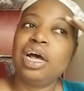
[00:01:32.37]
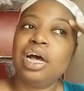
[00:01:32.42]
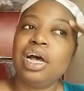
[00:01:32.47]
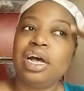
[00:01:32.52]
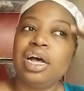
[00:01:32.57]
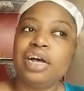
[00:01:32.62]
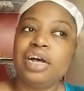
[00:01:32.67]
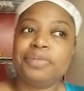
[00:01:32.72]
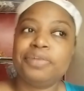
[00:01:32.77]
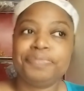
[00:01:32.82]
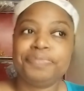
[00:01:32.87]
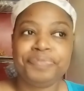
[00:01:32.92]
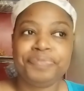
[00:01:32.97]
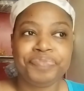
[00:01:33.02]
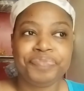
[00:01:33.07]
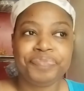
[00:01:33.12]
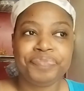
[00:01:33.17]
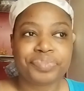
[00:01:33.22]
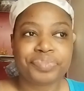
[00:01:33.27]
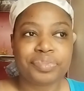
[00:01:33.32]

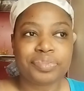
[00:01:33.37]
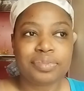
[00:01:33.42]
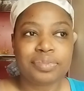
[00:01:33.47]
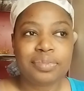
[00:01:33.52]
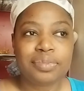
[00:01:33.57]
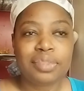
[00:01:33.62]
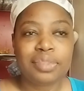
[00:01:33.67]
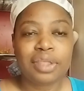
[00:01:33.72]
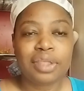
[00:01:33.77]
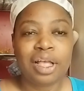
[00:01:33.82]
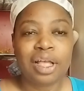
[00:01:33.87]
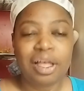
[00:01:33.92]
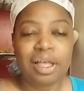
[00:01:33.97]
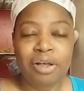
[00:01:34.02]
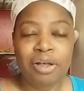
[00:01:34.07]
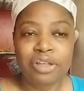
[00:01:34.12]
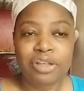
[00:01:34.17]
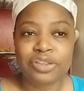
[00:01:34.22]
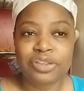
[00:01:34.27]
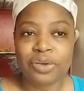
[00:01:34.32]

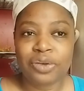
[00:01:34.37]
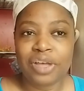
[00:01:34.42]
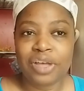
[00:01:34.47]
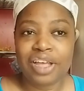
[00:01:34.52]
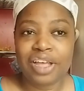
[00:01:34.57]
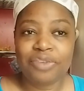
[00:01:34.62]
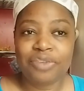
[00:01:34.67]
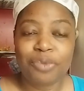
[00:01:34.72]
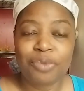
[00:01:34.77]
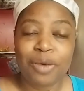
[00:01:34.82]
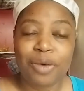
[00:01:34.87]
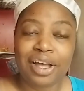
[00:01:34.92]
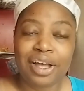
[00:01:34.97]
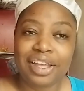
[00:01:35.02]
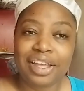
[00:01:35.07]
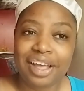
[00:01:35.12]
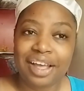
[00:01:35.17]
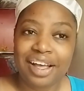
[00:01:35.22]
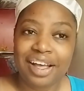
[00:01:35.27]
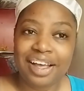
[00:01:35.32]
Also,
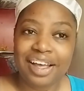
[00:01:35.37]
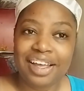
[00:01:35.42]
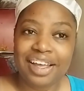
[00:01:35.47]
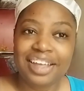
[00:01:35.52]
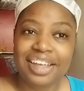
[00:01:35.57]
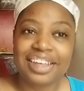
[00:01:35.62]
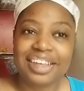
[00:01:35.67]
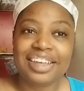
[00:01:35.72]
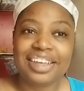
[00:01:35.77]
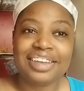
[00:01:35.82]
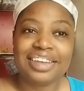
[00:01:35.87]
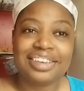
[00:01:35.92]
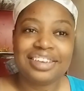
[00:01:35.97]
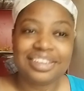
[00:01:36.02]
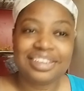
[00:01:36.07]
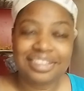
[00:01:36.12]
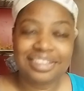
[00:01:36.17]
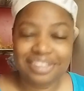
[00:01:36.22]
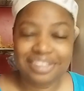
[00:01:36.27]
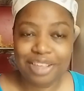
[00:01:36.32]
FYI, it
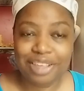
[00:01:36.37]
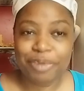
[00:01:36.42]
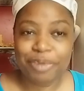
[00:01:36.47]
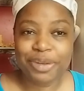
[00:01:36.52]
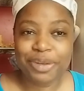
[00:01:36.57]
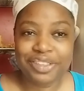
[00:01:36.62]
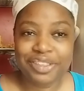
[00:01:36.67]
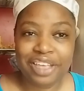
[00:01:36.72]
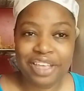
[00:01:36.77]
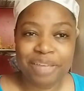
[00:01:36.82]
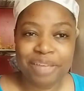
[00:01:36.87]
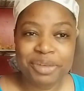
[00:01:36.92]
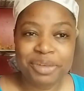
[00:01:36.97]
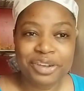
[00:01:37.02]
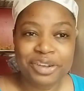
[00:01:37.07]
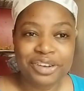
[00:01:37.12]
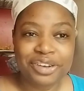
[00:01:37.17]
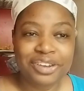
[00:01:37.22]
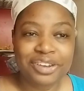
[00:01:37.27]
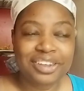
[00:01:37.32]
is summertime
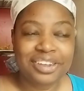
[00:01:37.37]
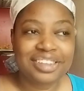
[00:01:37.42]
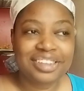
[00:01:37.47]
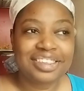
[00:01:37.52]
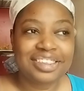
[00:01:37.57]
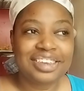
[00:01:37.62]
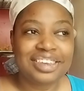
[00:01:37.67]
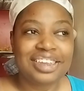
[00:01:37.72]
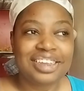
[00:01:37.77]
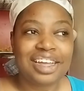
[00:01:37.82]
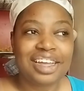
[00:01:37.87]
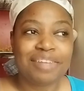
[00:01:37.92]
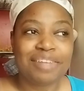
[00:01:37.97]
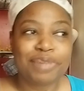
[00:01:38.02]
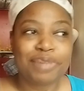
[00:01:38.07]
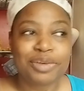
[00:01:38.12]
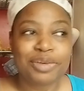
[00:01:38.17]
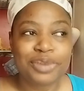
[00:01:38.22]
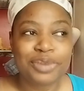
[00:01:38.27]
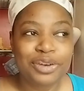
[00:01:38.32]
here in New York City. I have
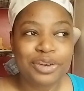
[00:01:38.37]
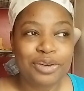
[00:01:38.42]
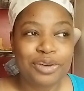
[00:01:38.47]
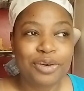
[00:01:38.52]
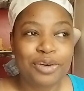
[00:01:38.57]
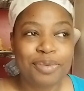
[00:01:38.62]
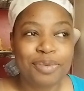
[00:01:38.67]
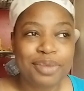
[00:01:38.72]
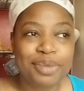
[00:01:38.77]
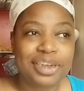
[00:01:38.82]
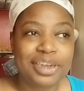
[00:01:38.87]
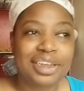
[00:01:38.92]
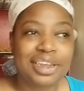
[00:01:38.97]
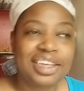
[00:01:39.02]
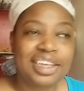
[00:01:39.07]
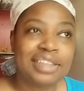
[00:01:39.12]
my window open.